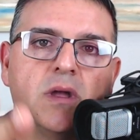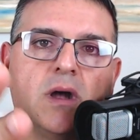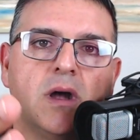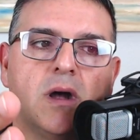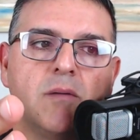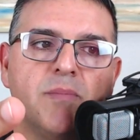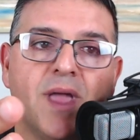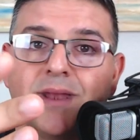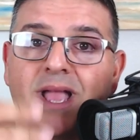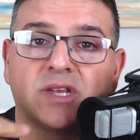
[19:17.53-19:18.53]
Um,
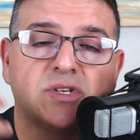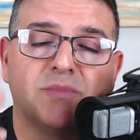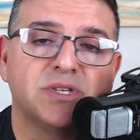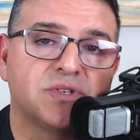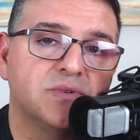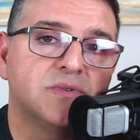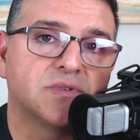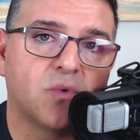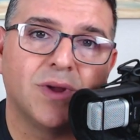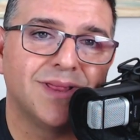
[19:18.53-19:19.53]
that actually, my students
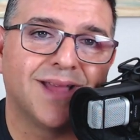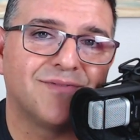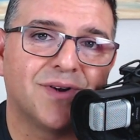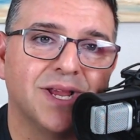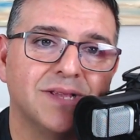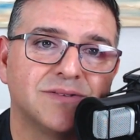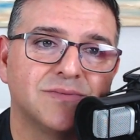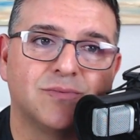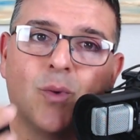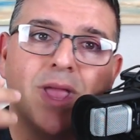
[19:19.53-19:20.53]
coined that phrase
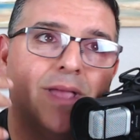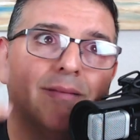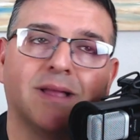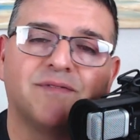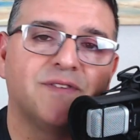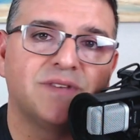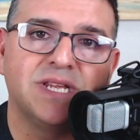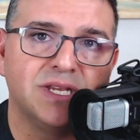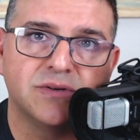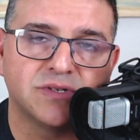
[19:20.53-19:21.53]
way like
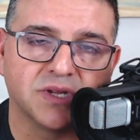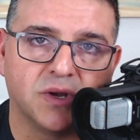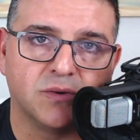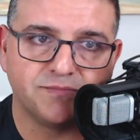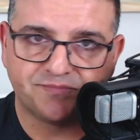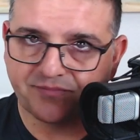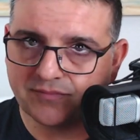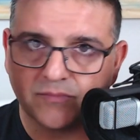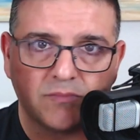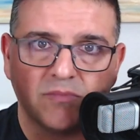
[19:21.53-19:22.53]
15 years ago
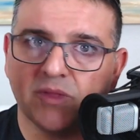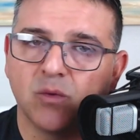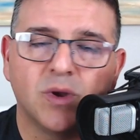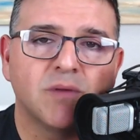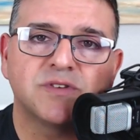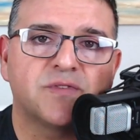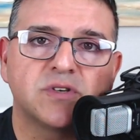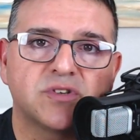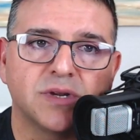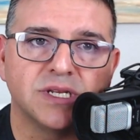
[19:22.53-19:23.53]
when I was first
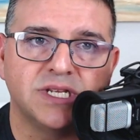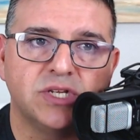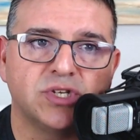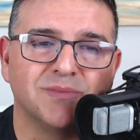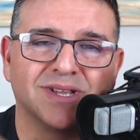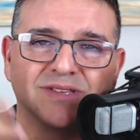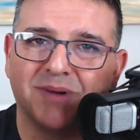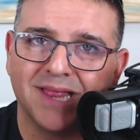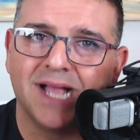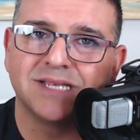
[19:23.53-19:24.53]
starting teaching because my
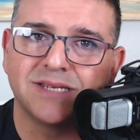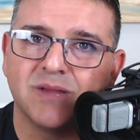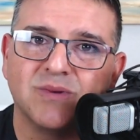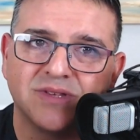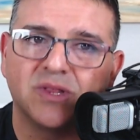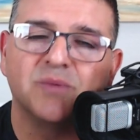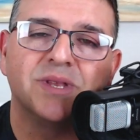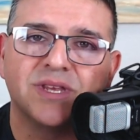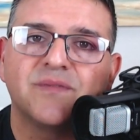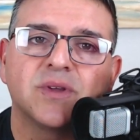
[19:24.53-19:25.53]
last name was a little bit
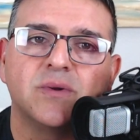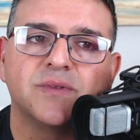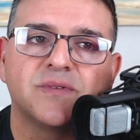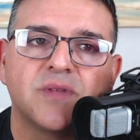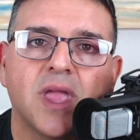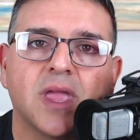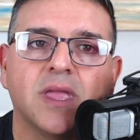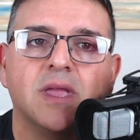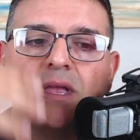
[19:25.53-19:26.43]
difficult to say.